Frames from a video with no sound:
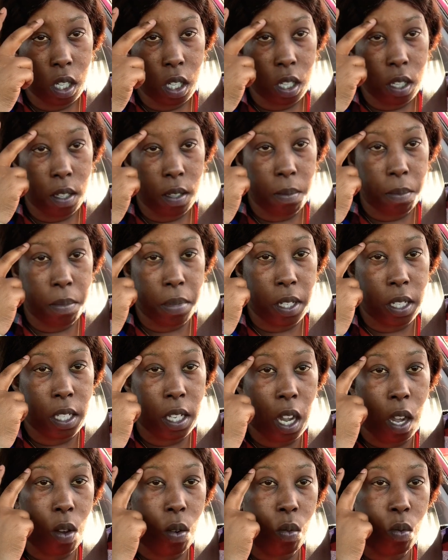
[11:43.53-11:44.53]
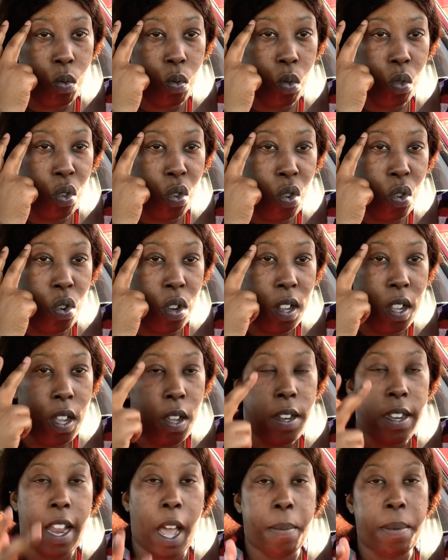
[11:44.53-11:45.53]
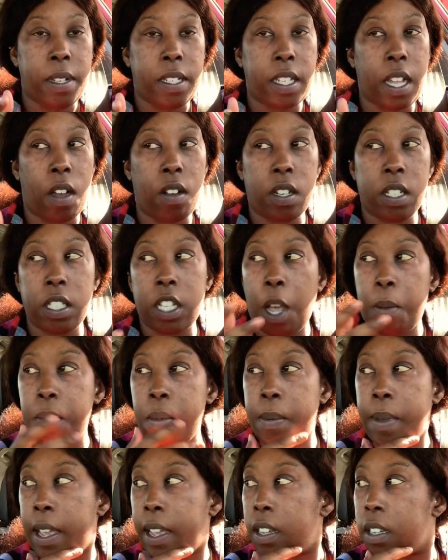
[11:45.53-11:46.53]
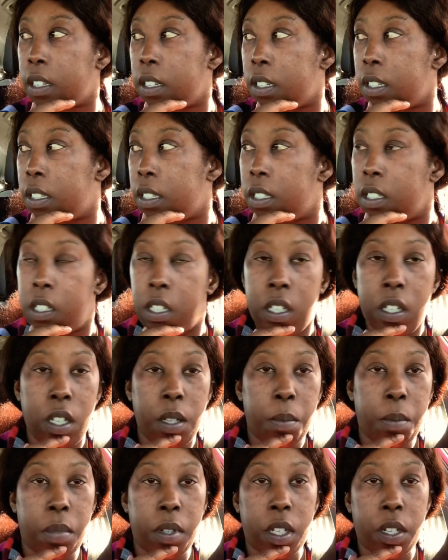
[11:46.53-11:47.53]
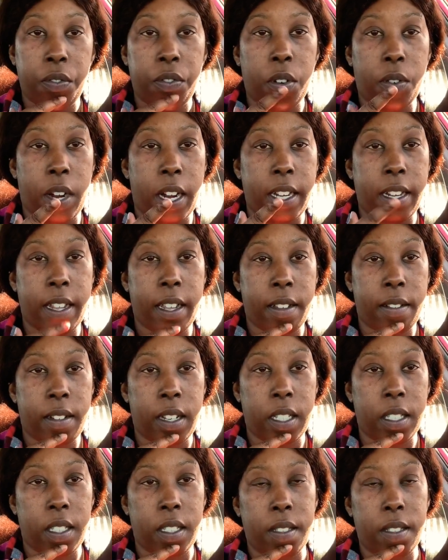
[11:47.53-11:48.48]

Peace out. Not peace out, cause I'll be back. But for right now, that's